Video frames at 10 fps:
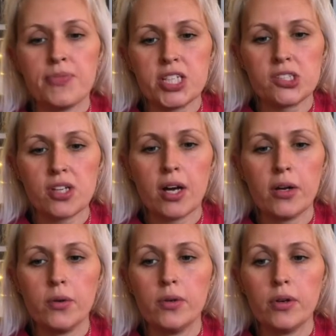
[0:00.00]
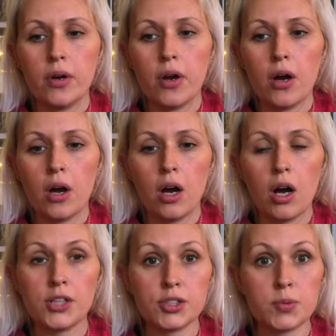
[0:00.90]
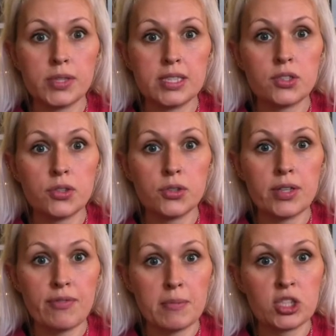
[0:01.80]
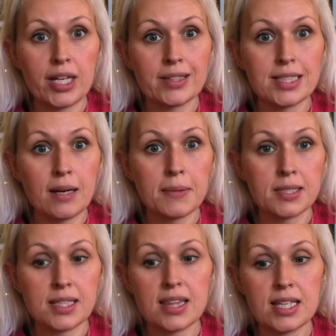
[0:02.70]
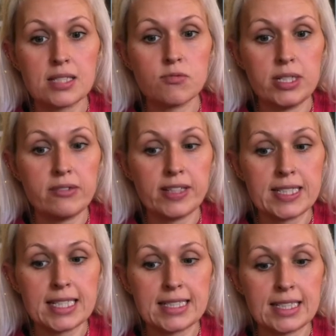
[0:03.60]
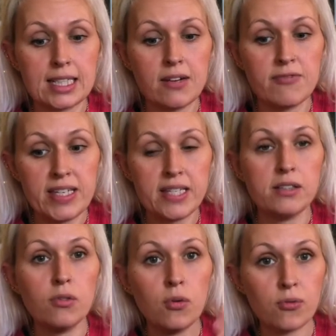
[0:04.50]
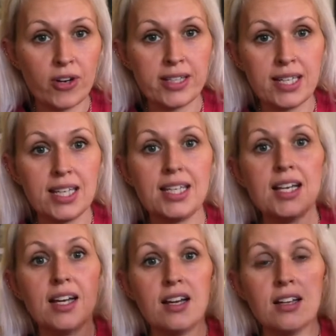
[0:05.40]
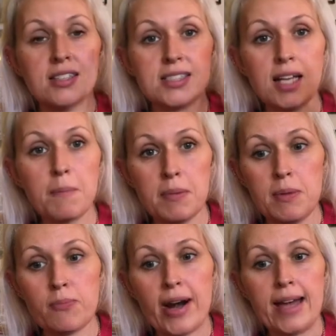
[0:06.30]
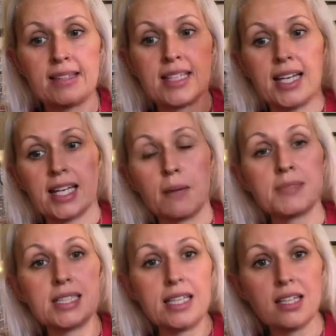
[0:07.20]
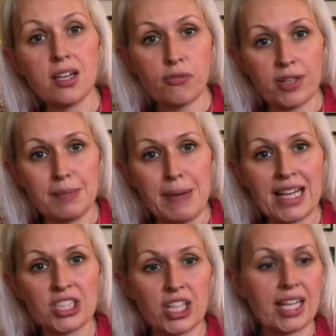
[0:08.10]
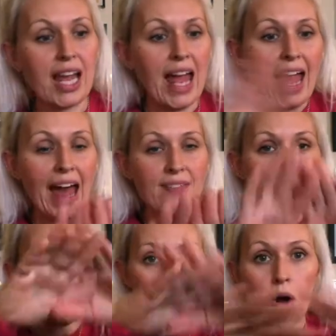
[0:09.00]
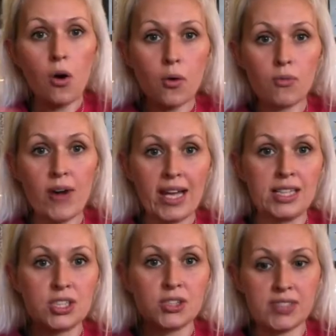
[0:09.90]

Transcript: So I just wanted to give them a shout out because I think it's really fantastic that a vegan friendly supplement brand comes in eco-friendly packaging, and there's a whole range of